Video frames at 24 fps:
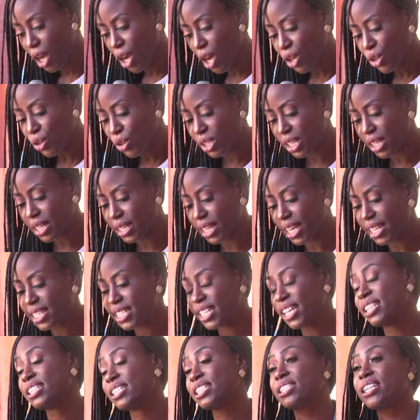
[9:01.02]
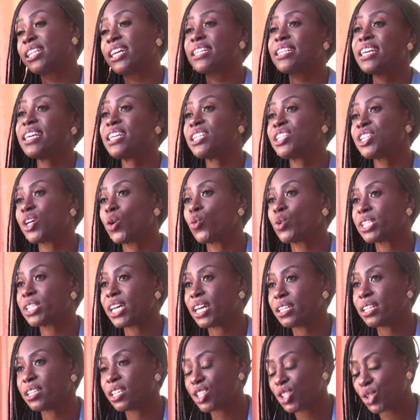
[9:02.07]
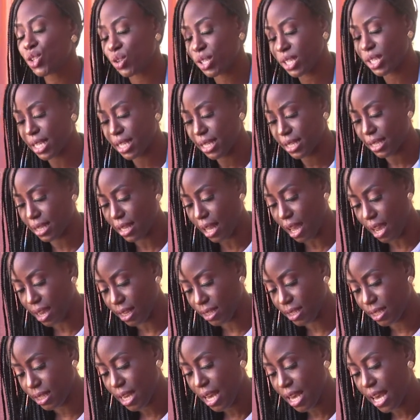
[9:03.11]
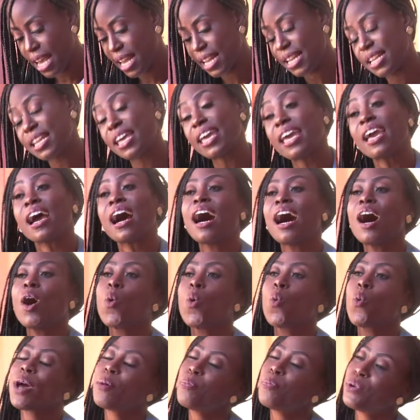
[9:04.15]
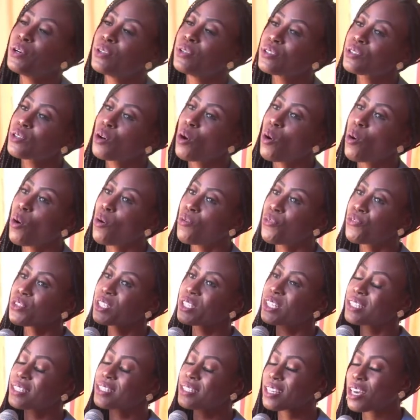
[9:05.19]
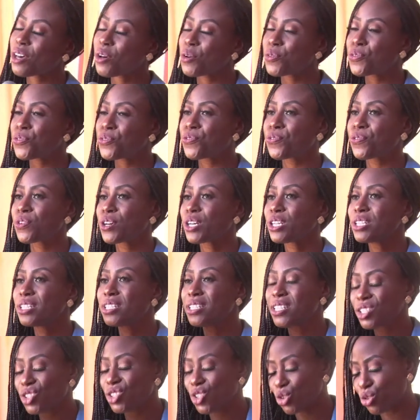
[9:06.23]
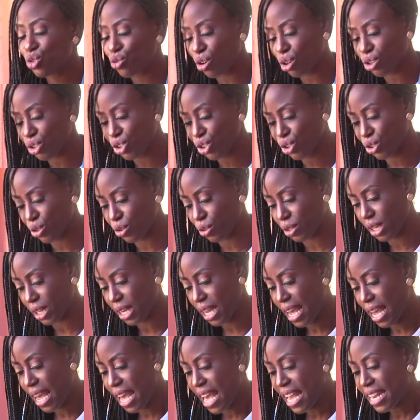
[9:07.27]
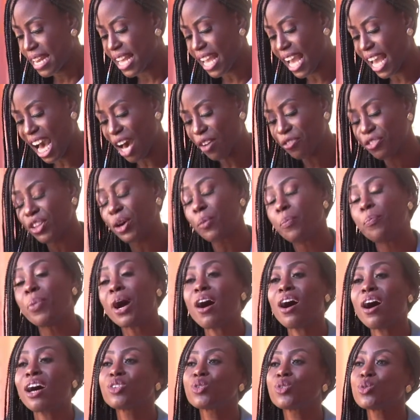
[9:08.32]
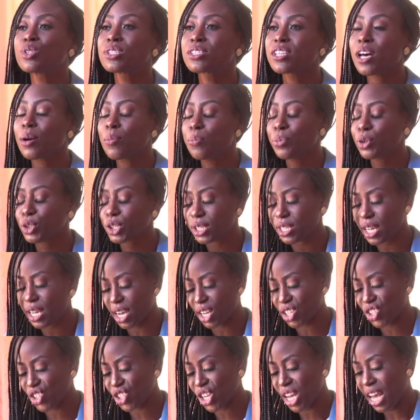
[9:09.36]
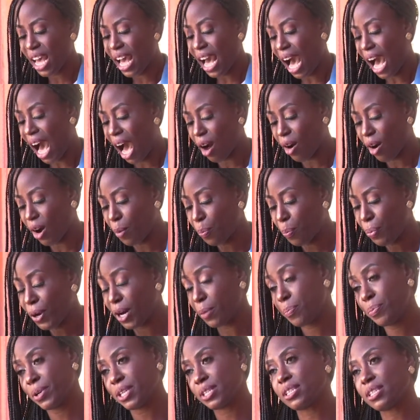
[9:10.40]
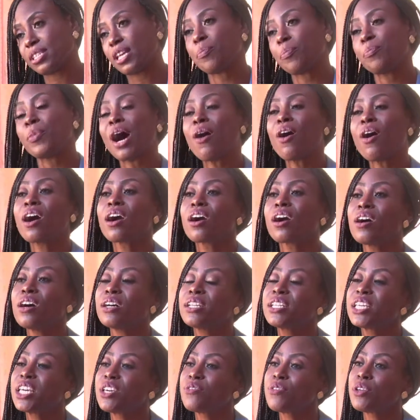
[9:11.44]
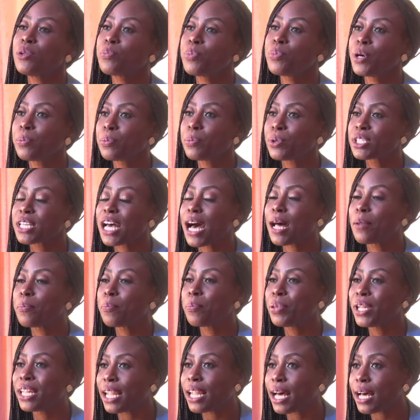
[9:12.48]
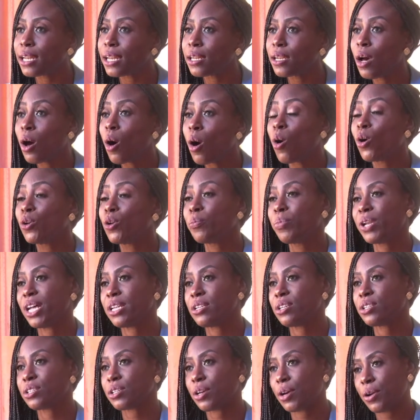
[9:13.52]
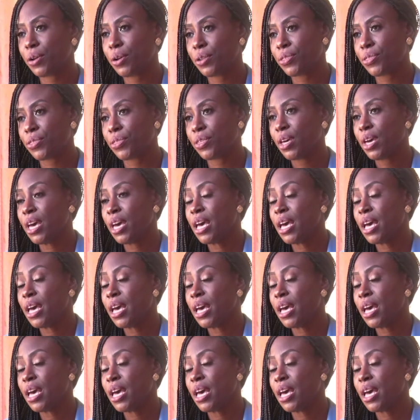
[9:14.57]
You see, the, the danger with addictions is that they are weapons of self destruction. They have the power to sabotage our purpose, the, our God given purpose and plan on planet Earth.